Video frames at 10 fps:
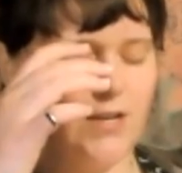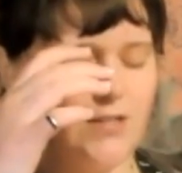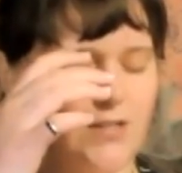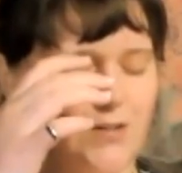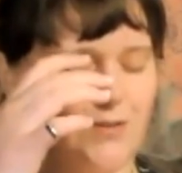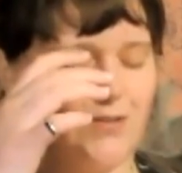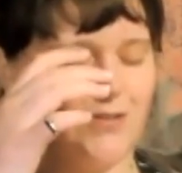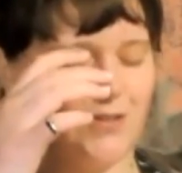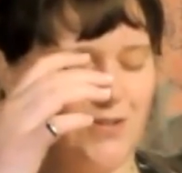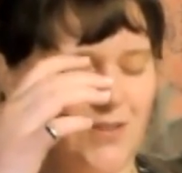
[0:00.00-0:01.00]
to the
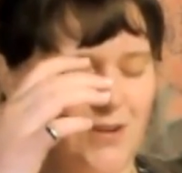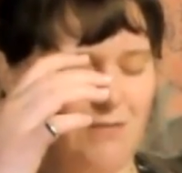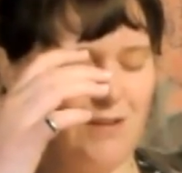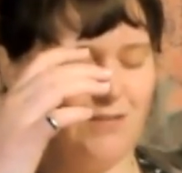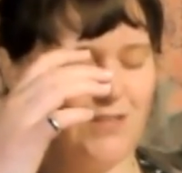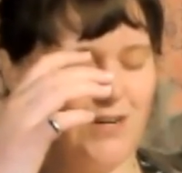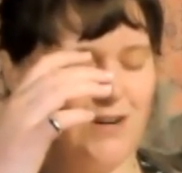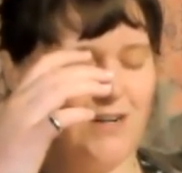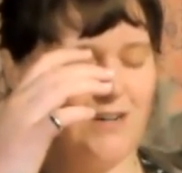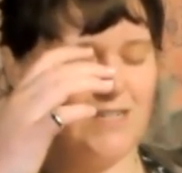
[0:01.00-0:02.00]
circle that we have
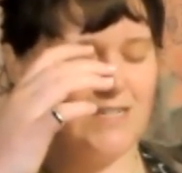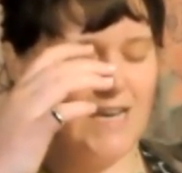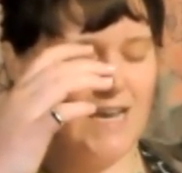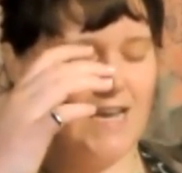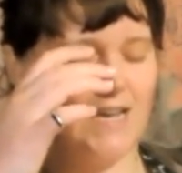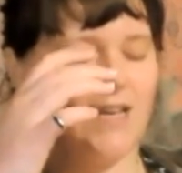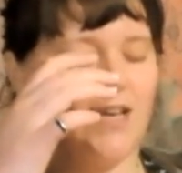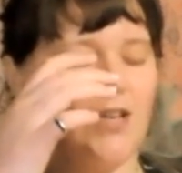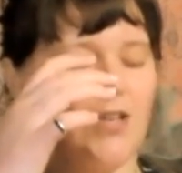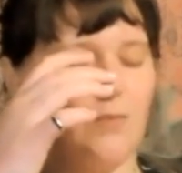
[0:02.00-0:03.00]
shared here today.
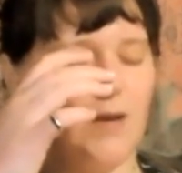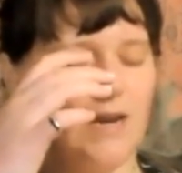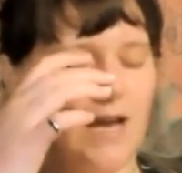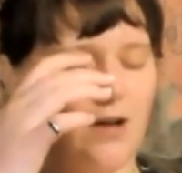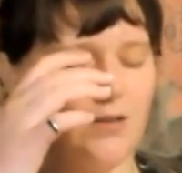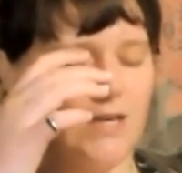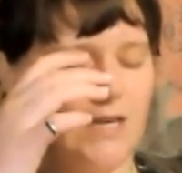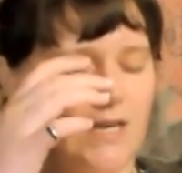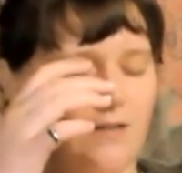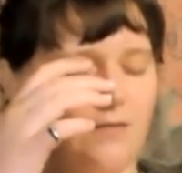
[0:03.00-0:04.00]
You may now
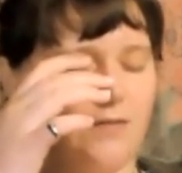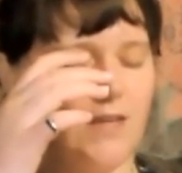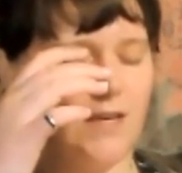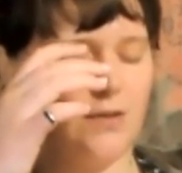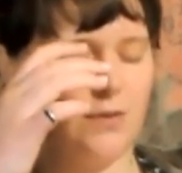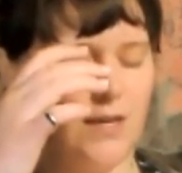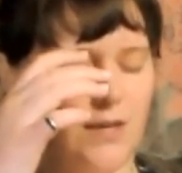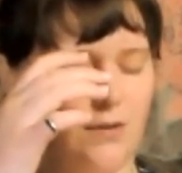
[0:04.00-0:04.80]
leave. Thank you, thank you,